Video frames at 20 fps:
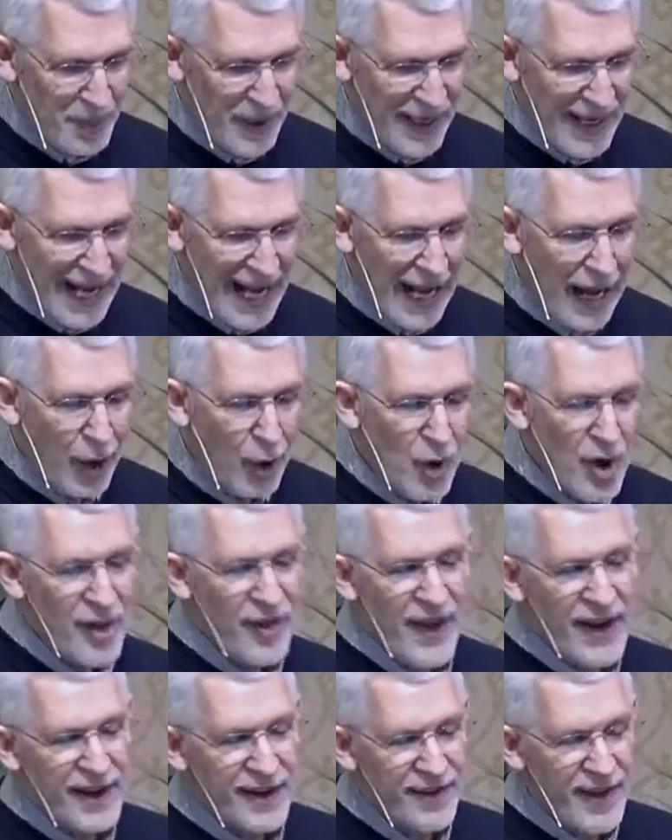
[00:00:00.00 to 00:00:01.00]
But how are
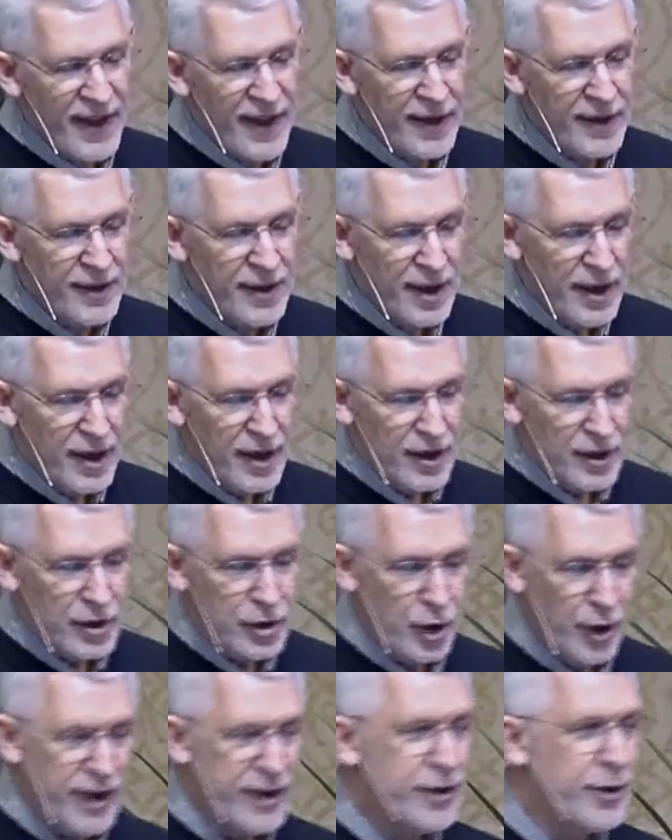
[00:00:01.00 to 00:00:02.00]
they then
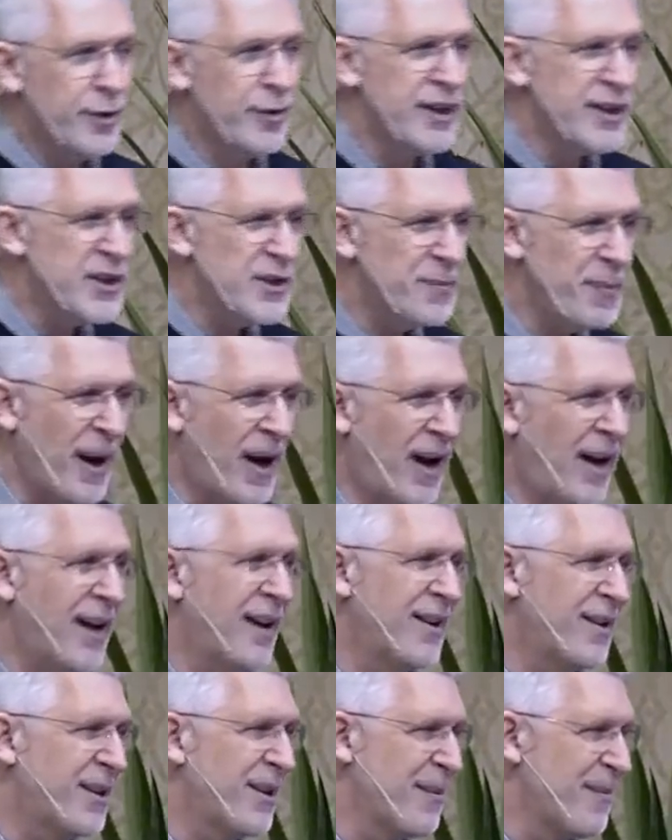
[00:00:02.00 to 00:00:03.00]
going to
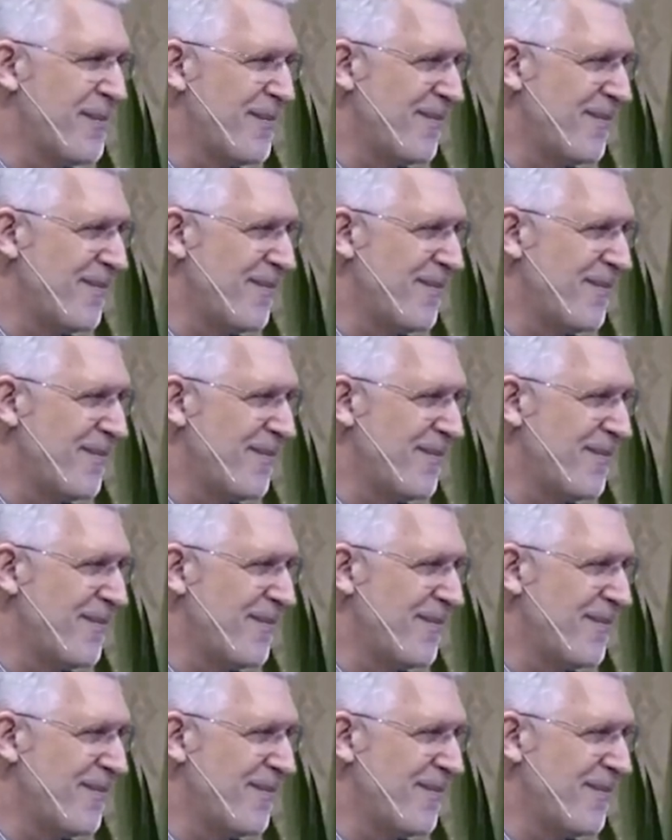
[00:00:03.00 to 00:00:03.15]
respond?